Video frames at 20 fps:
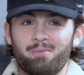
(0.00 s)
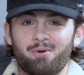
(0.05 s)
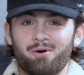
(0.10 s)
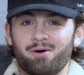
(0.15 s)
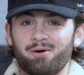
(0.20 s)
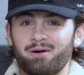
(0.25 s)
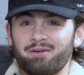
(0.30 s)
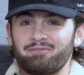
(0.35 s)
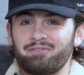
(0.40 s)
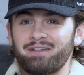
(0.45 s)

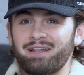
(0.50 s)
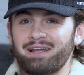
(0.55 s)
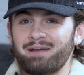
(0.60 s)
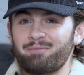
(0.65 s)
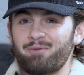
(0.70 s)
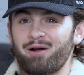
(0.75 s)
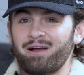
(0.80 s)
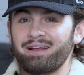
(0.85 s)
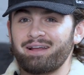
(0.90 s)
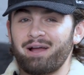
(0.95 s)
bro. I feel like
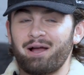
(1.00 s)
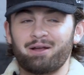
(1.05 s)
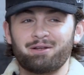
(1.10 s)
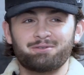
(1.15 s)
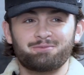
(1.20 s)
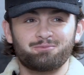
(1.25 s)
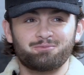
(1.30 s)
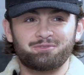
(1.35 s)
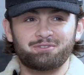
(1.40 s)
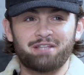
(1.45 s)
I
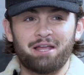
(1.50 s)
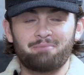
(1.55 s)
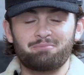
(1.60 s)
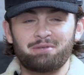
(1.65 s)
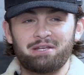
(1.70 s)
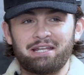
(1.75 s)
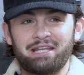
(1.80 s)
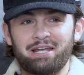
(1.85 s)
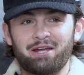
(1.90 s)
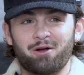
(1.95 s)
stepped
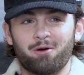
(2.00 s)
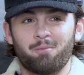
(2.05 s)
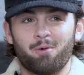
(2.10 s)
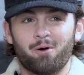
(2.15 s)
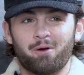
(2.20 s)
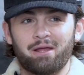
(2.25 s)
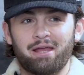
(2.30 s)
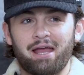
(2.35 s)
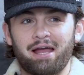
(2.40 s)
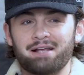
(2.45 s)
in here. I'm
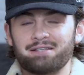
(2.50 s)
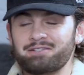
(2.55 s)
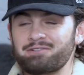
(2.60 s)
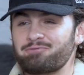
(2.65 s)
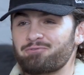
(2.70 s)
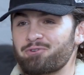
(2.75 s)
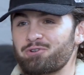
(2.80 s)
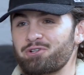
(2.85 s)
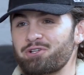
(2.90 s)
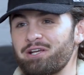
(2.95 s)
already
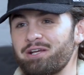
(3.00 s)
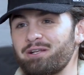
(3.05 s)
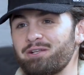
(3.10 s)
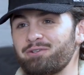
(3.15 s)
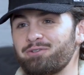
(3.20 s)
asking for shit,